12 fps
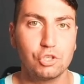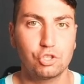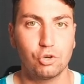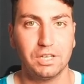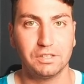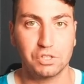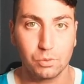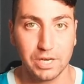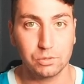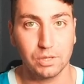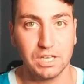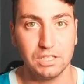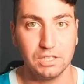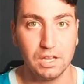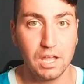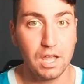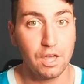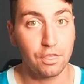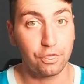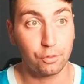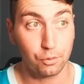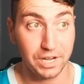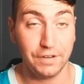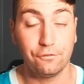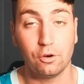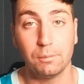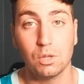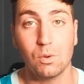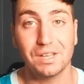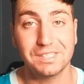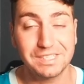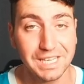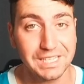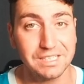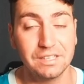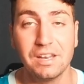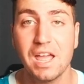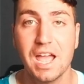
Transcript: during the 2020 three Formula One season,